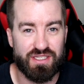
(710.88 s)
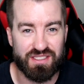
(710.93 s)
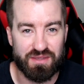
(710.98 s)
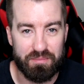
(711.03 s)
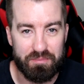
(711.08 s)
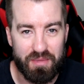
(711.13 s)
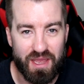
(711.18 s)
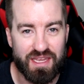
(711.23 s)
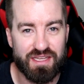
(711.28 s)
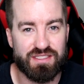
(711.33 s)
is
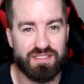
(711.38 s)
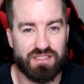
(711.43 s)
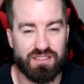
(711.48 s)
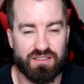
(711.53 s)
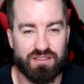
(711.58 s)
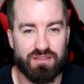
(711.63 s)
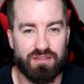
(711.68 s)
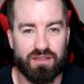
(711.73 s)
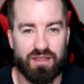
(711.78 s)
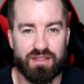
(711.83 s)

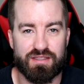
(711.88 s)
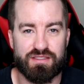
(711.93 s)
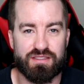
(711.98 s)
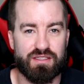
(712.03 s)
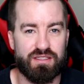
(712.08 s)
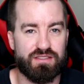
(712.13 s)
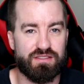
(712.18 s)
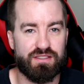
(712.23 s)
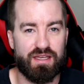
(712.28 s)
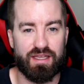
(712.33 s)
amazing. It's
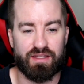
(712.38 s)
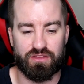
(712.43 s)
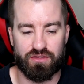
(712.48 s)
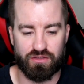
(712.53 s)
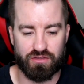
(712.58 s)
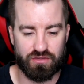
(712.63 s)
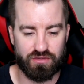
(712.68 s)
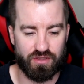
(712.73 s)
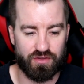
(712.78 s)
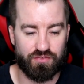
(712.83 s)
like
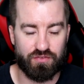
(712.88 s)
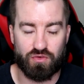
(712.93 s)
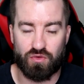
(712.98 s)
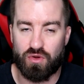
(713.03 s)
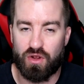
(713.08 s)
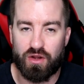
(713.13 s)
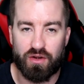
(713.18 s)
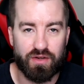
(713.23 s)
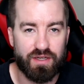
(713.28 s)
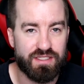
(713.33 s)
the
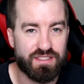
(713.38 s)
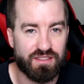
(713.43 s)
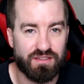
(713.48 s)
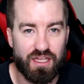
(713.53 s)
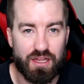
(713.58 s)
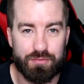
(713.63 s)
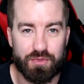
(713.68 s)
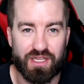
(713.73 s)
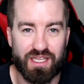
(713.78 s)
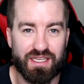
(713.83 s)
Ferraris and
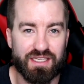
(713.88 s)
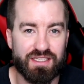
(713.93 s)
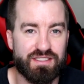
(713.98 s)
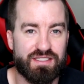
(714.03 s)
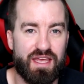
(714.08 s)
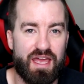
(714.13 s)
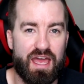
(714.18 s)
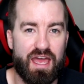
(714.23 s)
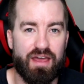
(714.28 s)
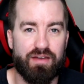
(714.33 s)
Lamborghinis
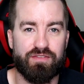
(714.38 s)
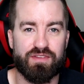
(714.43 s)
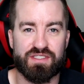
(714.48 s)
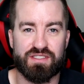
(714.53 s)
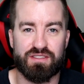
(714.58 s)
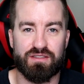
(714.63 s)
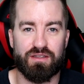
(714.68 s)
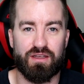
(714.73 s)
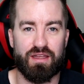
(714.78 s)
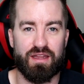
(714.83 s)
have,
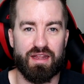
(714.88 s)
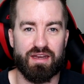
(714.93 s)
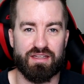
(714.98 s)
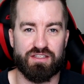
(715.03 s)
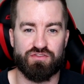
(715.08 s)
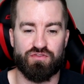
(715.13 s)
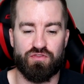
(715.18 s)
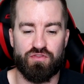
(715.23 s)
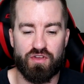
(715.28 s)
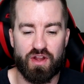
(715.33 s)
and
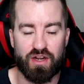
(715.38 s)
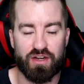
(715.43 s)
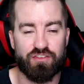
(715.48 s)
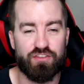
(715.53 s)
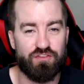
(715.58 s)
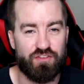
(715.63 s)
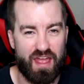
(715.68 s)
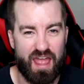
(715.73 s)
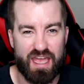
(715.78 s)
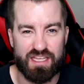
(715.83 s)
it's very
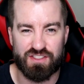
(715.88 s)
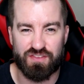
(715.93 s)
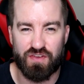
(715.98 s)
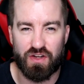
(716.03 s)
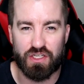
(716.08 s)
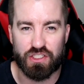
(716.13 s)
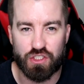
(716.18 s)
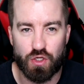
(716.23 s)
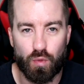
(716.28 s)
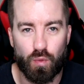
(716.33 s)
fast,
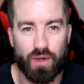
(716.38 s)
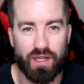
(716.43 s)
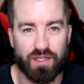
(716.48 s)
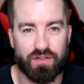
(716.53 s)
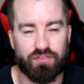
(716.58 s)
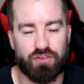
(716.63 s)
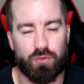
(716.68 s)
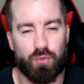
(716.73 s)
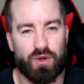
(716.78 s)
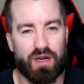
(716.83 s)
very quick
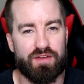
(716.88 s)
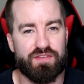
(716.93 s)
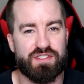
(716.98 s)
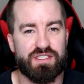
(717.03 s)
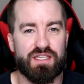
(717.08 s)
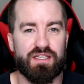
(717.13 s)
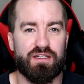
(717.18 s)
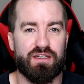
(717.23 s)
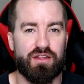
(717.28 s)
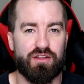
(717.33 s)
from what I've
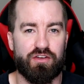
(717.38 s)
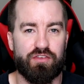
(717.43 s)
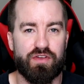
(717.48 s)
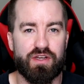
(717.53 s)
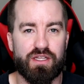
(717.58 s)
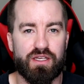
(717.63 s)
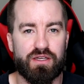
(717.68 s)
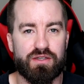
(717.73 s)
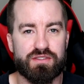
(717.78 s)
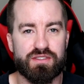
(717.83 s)
seen in other
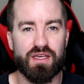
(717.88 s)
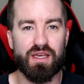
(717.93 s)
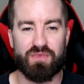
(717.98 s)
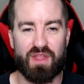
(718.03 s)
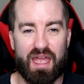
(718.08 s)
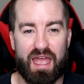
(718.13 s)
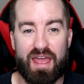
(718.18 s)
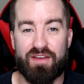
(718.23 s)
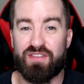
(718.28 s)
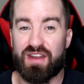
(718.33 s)
videos.
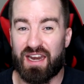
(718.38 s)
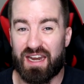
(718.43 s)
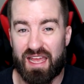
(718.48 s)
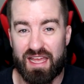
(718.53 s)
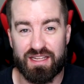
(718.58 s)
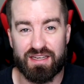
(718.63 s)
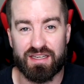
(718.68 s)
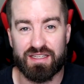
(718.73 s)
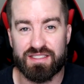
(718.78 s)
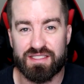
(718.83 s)
I have not
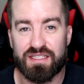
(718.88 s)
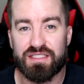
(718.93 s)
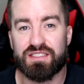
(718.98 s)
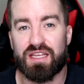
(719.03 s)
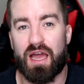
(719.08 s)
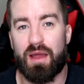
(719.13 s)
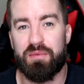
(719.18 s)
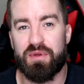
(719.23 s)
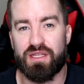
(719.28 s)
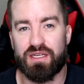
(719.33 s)
had any seat
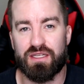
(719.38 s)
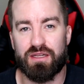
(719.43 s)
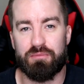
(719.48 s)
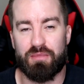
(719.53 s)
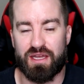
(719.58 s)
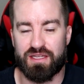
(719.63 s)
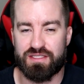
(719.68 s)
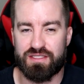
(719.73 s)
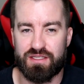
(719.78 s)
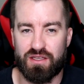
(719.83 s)
time in it
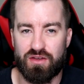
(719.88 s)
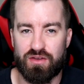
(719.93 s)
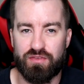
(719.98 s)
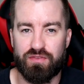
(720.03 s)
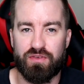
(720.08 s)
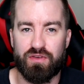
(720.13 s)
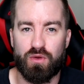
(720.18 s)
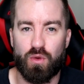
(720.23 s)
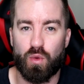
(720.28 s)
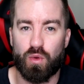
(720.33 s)

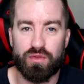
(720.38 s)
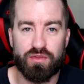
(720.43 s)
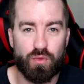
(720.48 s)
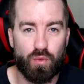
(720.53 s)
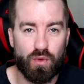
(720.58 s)
myself or the